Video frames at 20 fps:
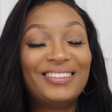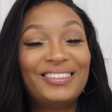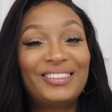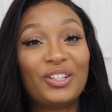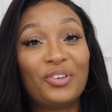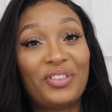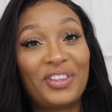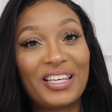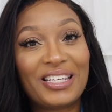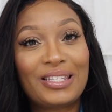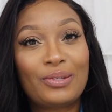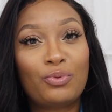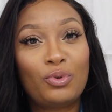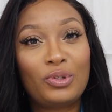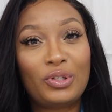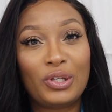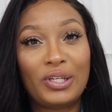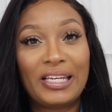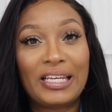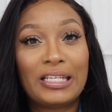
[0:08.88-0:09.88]
So this
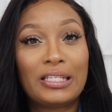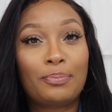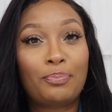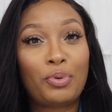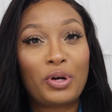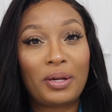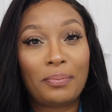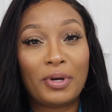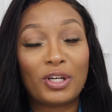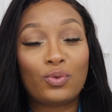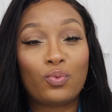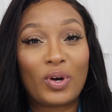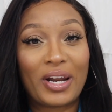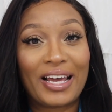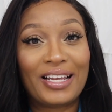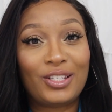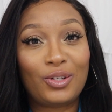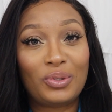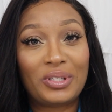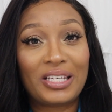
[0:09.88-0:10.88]
routine is pretty much what
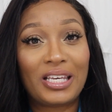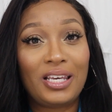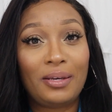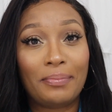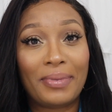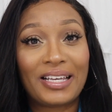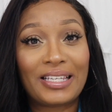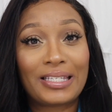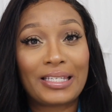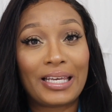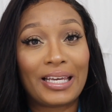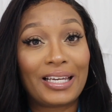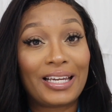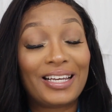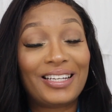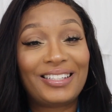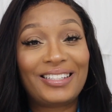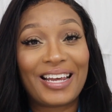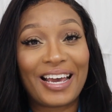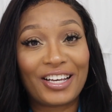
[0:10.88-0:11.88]
I do to keep my
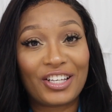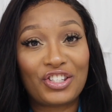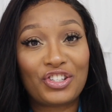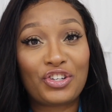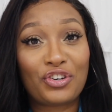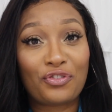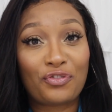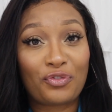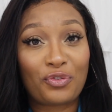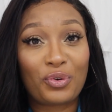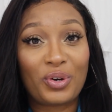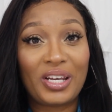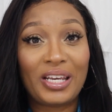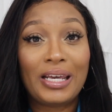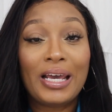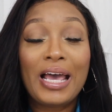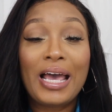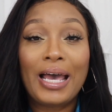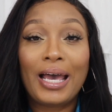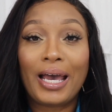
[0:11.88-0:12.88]
skin texture
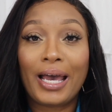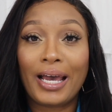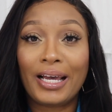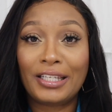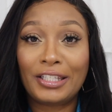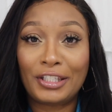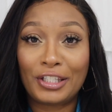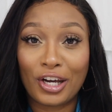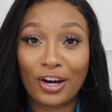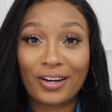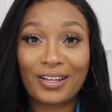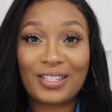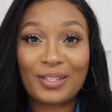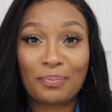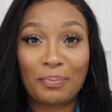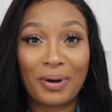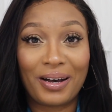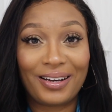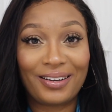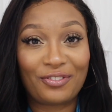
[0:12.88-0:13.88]
free and dark
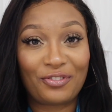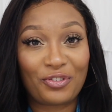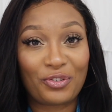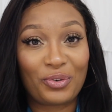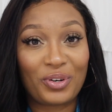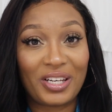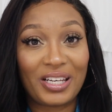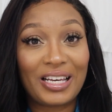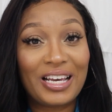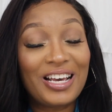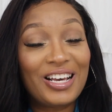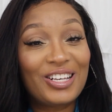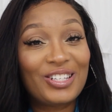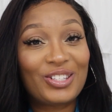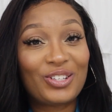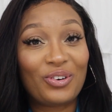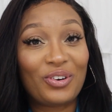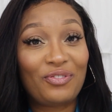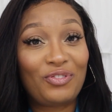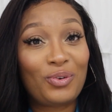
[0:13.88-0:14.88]
spot free.
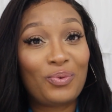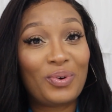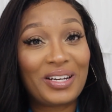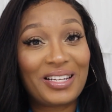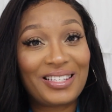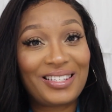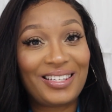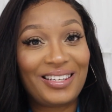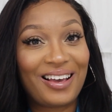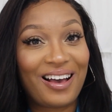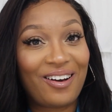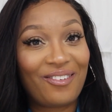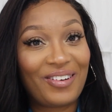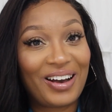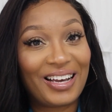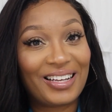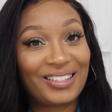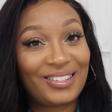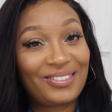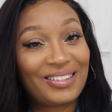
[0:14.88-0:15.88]
So if you want to see how
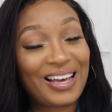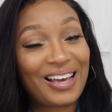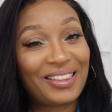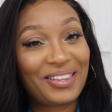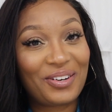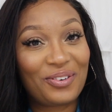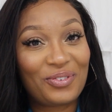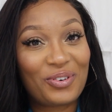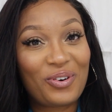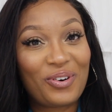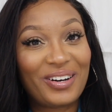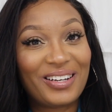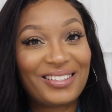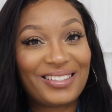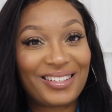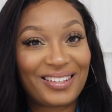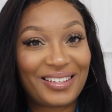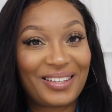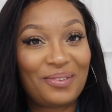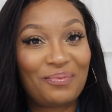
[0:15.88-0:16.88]
I do that, then of
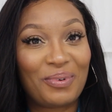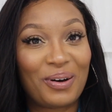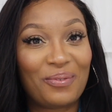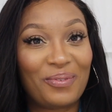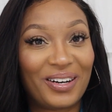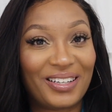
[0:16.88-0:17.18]
course, keep on